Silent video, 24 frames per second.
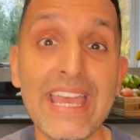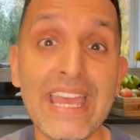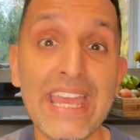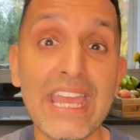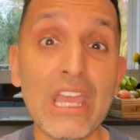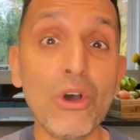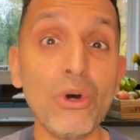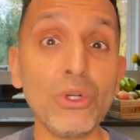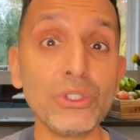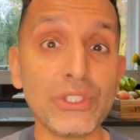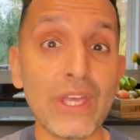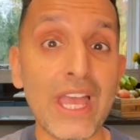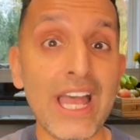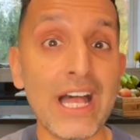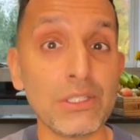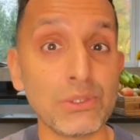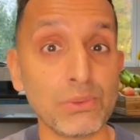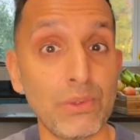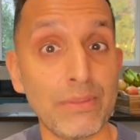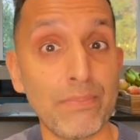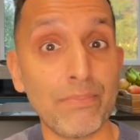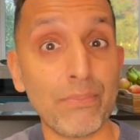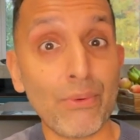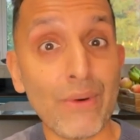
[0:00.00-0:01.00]
It also
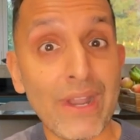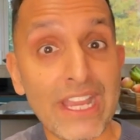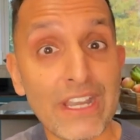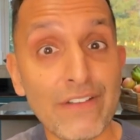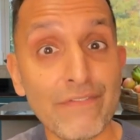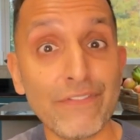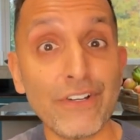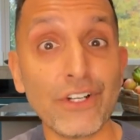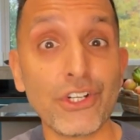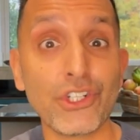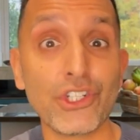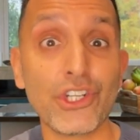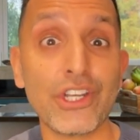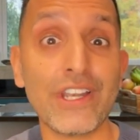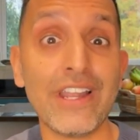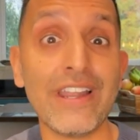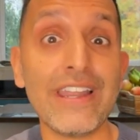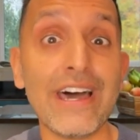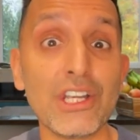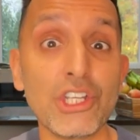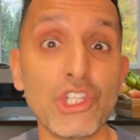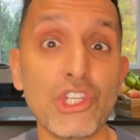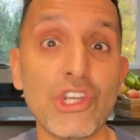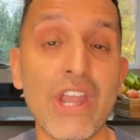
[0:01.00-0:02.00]
helps with brain function and
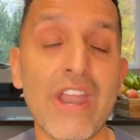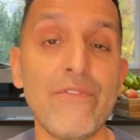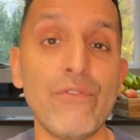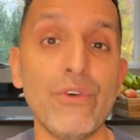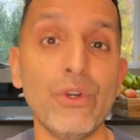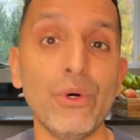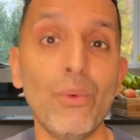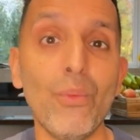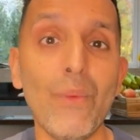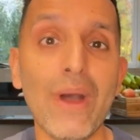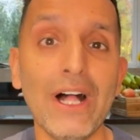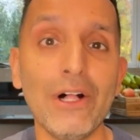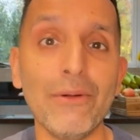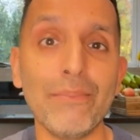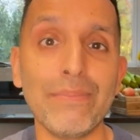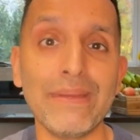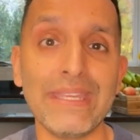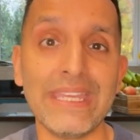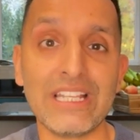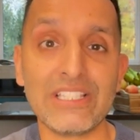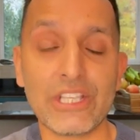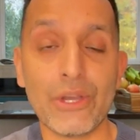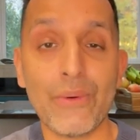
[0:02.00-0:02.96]
our general well-being.